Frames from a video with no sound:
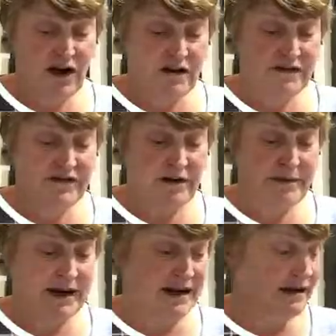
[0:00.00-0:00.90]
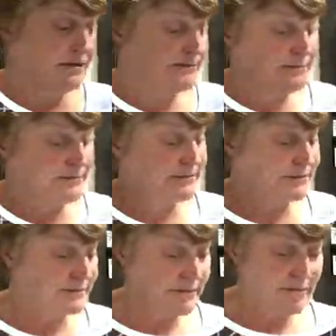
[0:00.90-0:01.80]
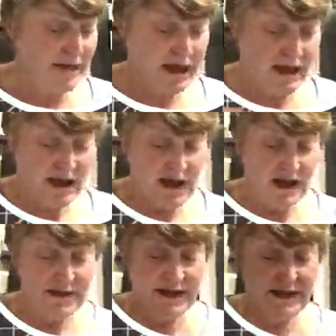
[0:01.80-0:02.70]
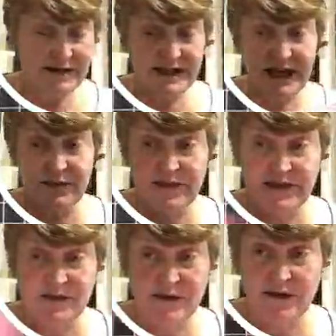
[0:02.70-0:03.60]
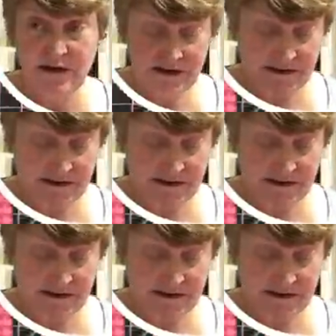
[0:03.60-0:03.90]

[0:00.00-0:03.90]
half of our bag. And then the same with this one.